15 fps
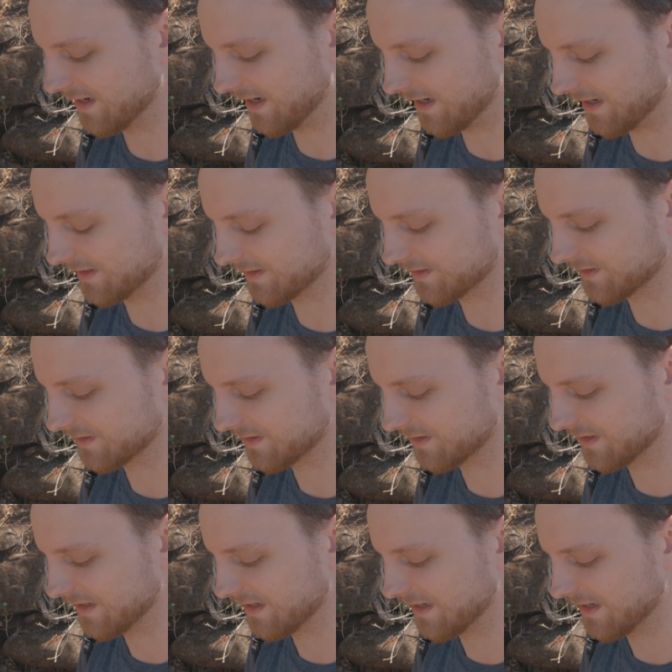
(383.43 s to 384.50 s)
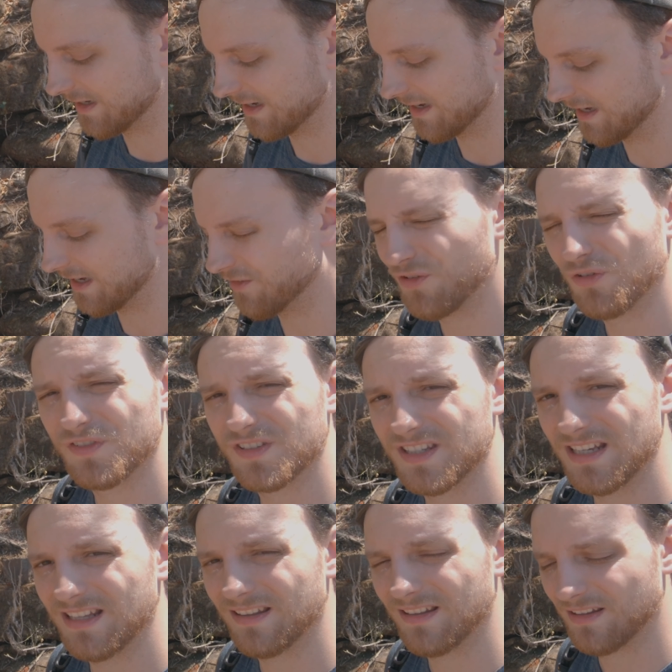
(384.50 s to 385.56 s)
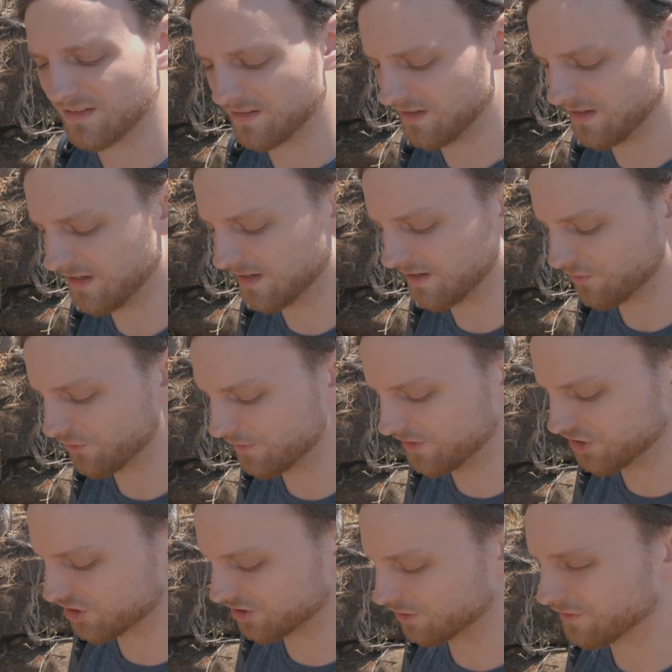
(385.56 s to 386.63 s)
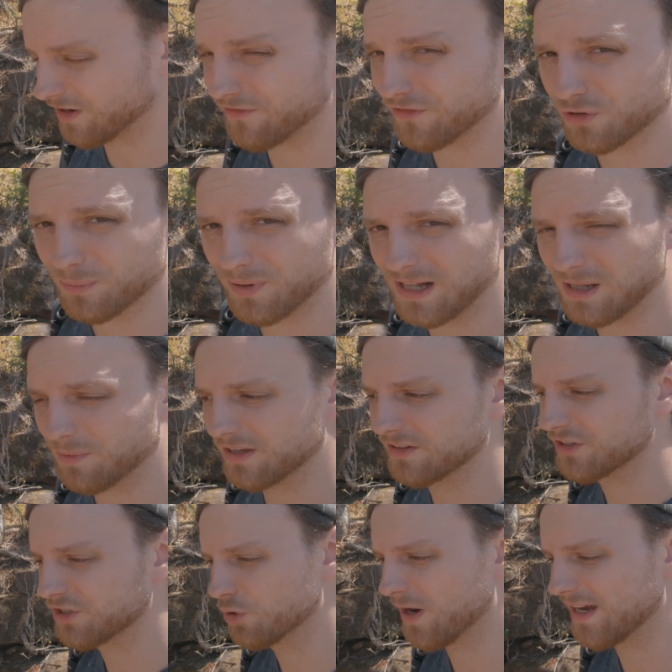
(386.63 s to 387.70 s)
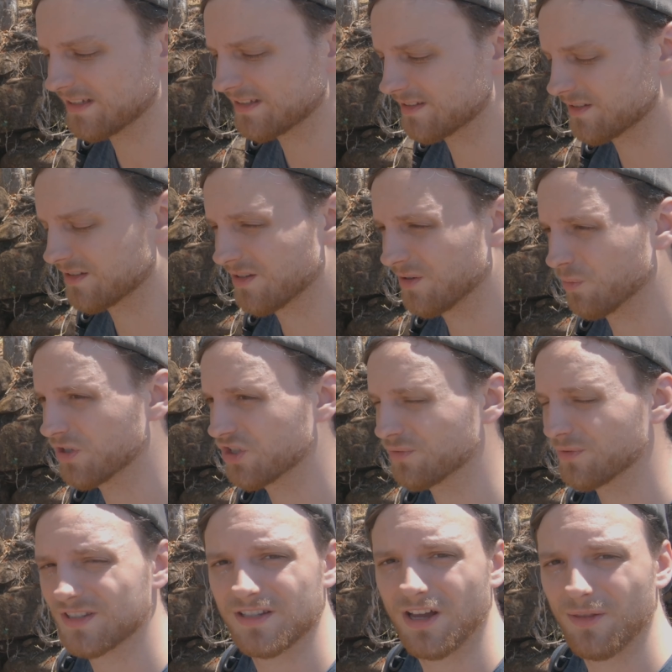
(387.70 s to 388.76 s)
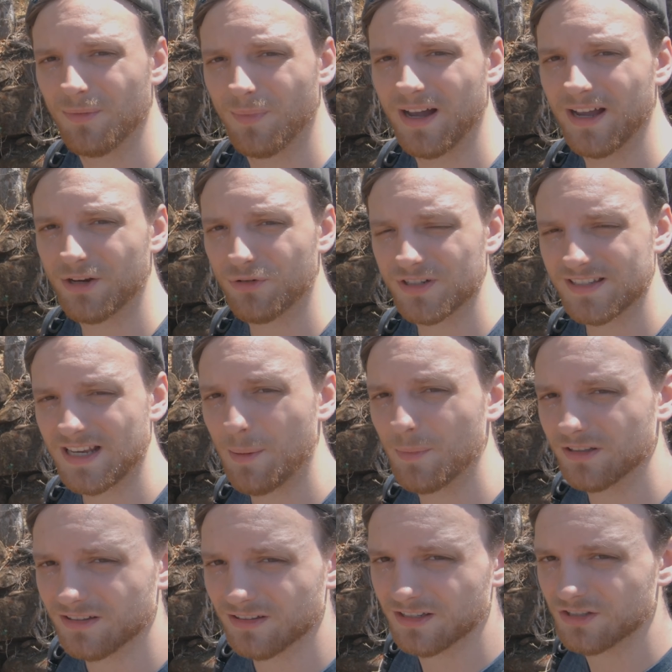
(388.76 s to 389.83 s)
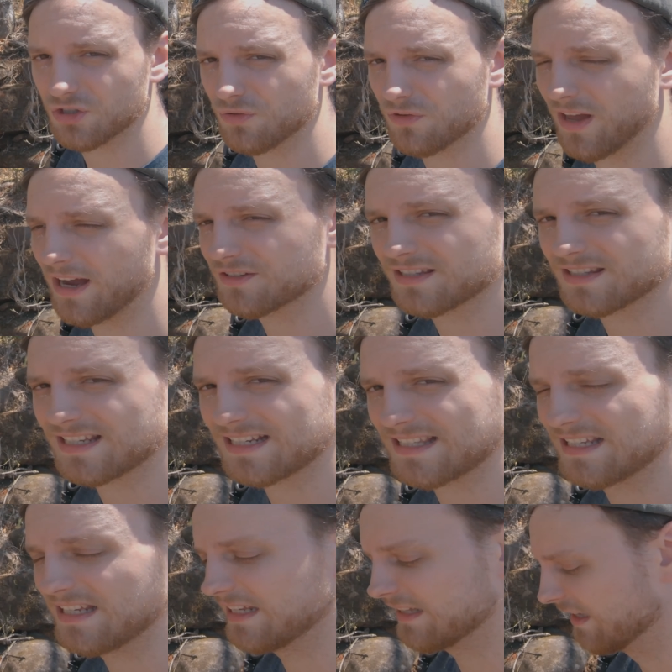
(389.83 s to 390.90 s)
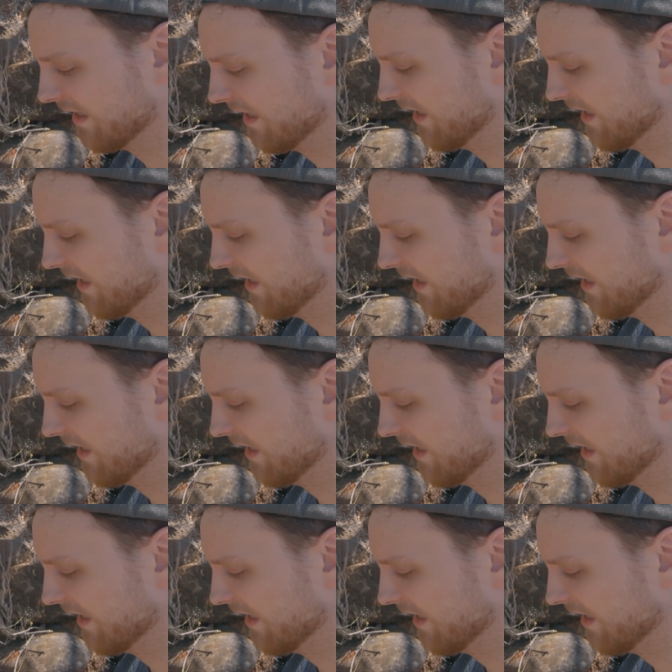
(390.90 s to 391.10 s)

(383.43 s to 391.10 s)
And if you've seen the revision of Aphonopelma in the US, which was done by Chris Hamilton in 2016,